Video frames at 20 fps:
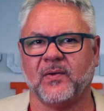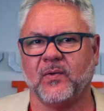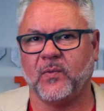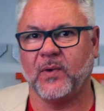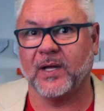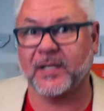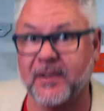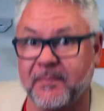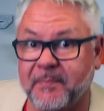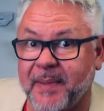
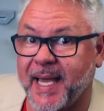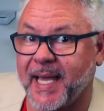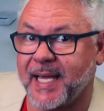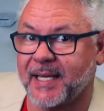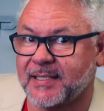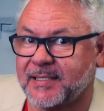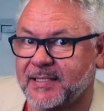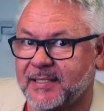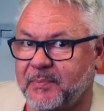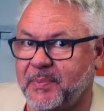Welcome
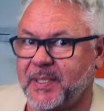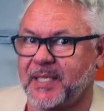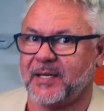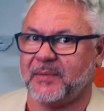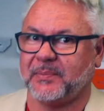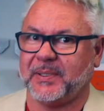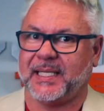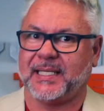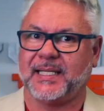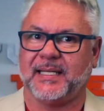back to PI
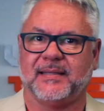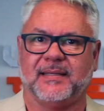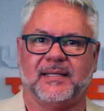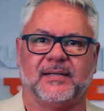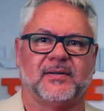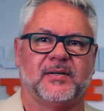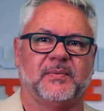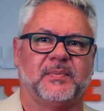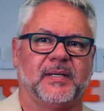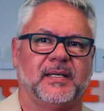Planning
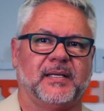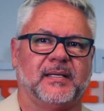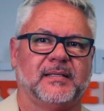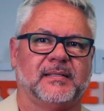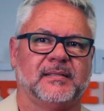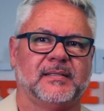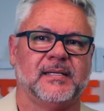Therapy.